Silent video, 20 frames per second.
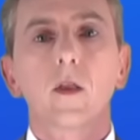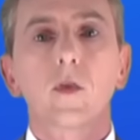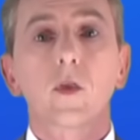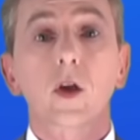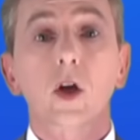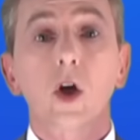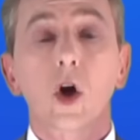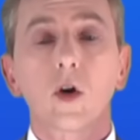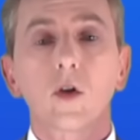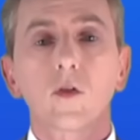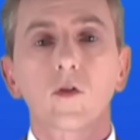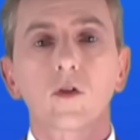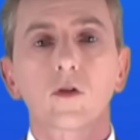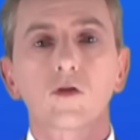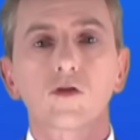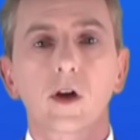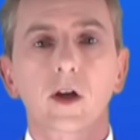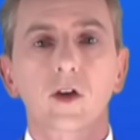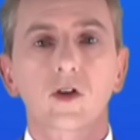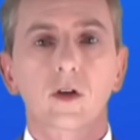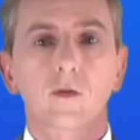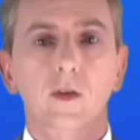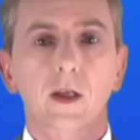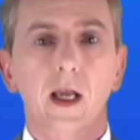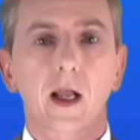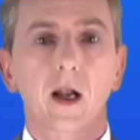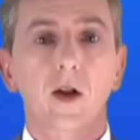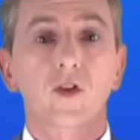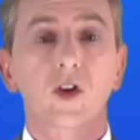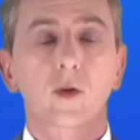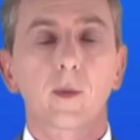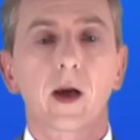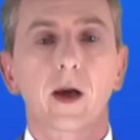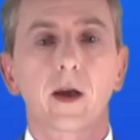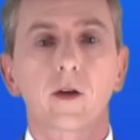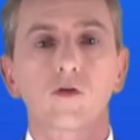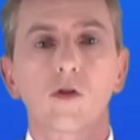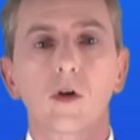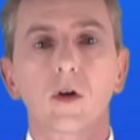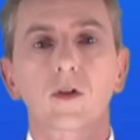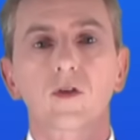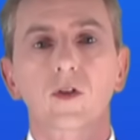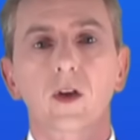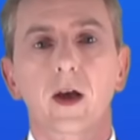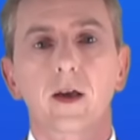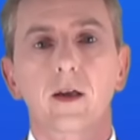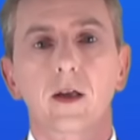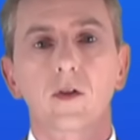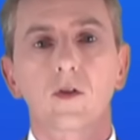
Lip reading: The concentration of the calcium hydroxide